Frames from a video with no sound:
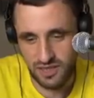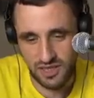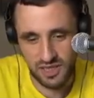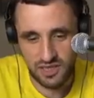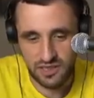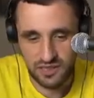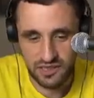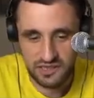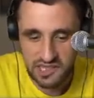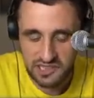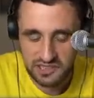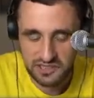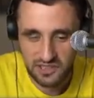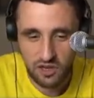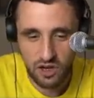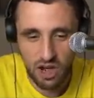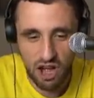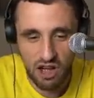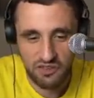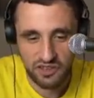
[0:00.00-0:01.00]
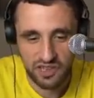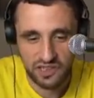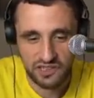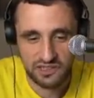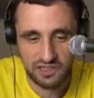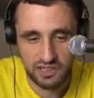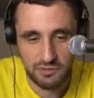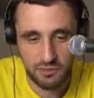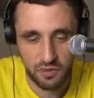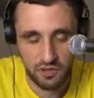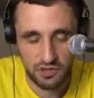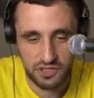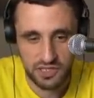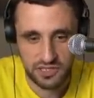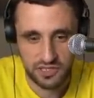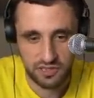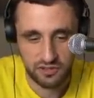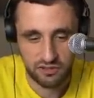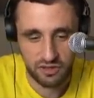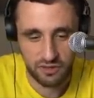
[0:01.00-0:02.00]
This is so obviously bullshit,
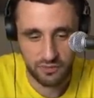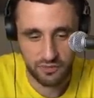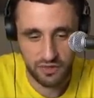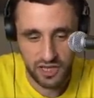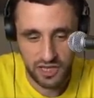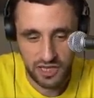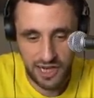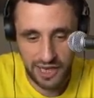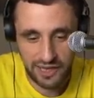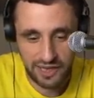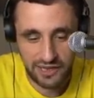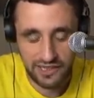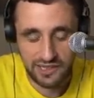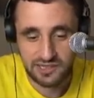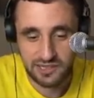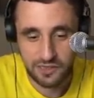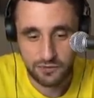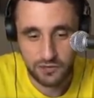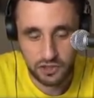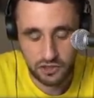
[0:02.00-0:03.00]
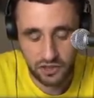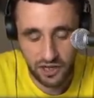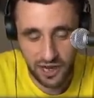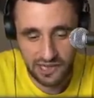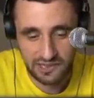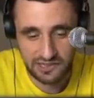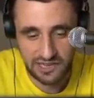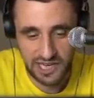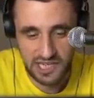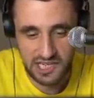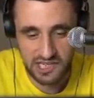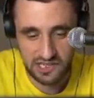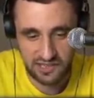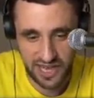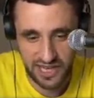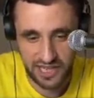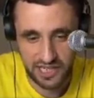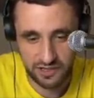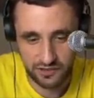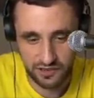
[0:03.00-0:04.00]
just from, at least if the translation is
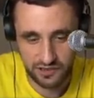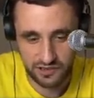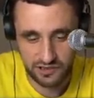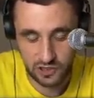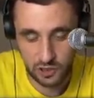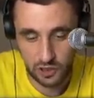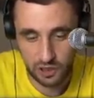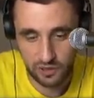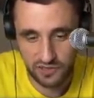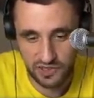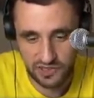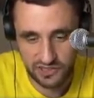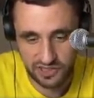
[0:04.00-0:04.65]
accurate, it's so obviously